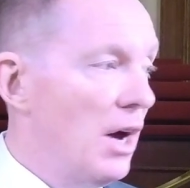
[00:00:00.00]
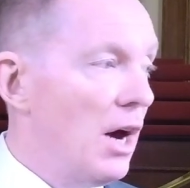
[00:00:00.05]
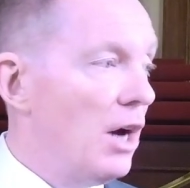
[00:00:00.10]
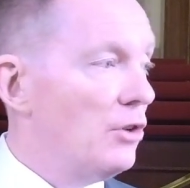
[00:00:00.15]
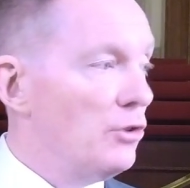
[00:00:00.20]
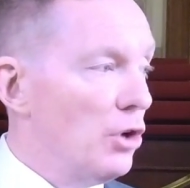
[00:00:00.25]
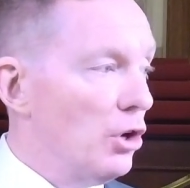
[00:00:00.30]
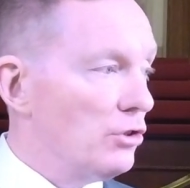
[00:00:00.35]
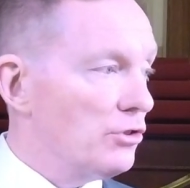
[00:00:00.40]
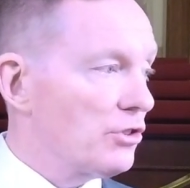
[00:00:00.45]

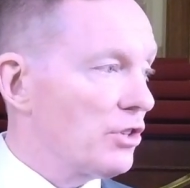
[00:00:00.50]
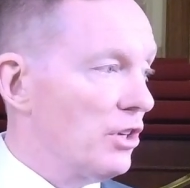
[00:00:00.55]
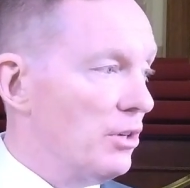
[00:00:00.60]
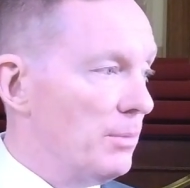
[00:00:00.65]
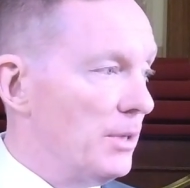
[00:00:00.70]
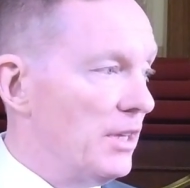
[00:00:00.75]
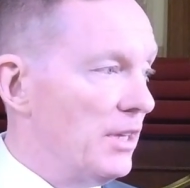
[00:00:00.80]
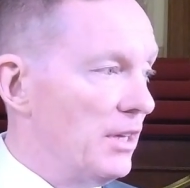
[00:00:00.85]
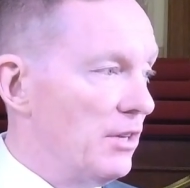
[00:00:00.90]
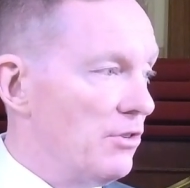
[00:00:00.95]
are not going to
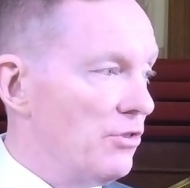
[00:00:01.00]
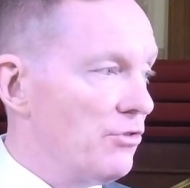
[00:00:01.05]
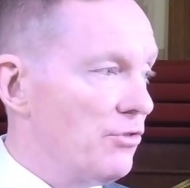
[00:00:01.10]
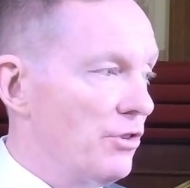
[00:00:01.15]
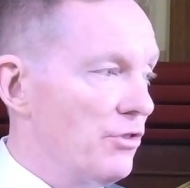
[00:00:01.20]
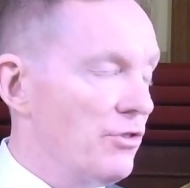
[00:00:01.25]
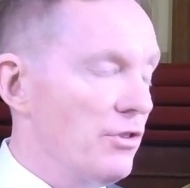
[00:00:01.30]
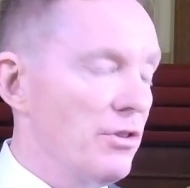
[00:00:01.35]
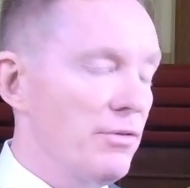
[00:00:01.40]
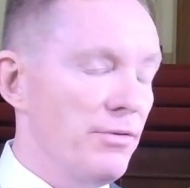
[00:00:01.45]
be the
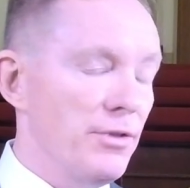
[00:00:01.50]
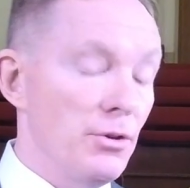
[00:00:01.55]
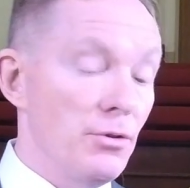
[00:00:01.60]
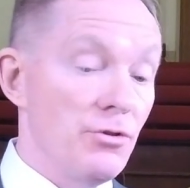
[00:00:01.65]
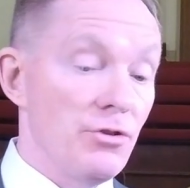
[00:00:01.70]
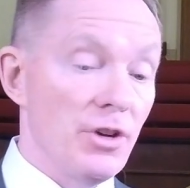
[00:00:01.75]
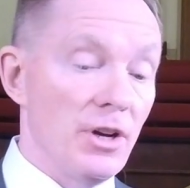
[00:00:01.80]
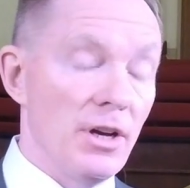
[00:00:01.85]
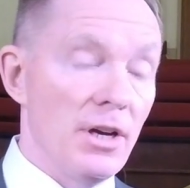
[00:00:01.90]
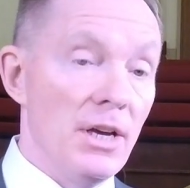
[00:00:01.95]
industries of the
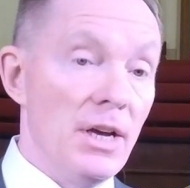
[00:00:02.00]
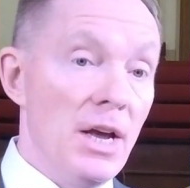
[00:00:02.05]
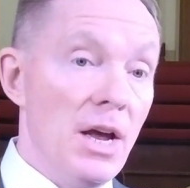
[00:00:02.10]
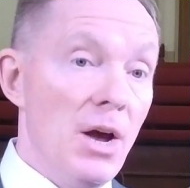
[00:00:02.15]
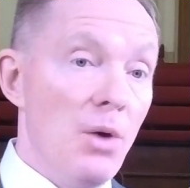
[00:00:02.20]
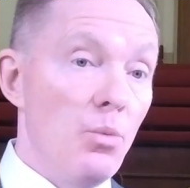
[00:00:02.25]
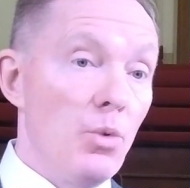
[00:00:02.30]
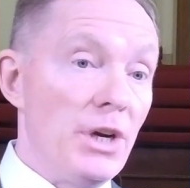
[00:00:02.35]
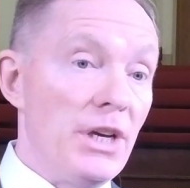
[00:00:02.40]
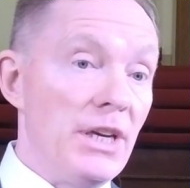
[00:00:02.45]
future.